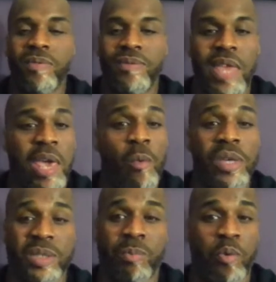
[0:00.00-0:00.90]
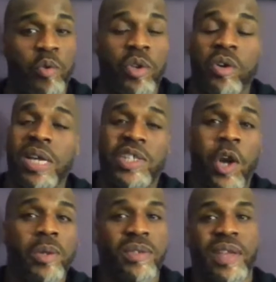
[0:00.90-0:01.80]
It was brutal in
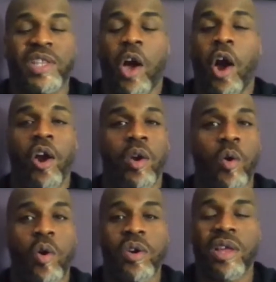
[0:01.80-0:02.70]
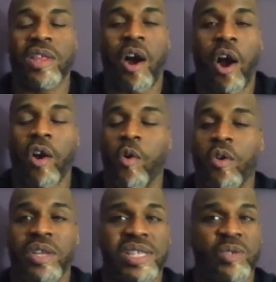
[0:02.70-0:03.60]
terms of like the
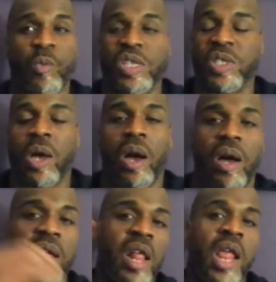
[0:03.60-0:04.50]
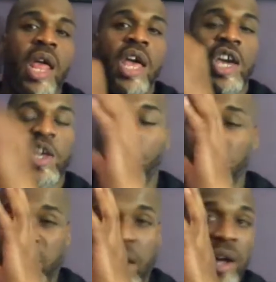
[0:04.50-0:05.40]
hardcoreness. We saw
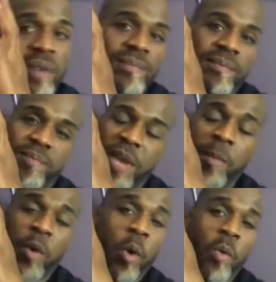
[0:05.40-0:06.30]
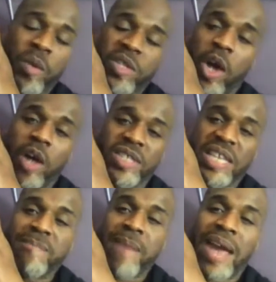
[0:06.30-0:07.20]
people going. We saw
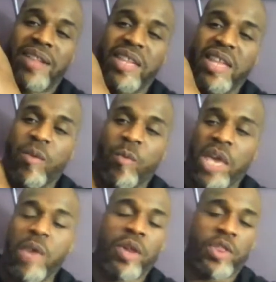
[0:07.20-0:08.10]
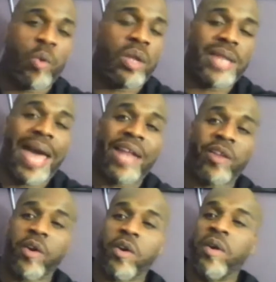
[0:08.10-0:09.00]
Steve Macklin. He went through a
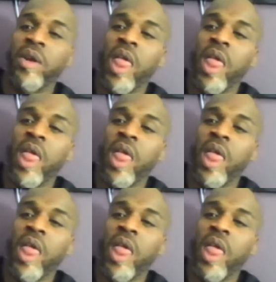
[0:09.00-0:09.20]
ladder.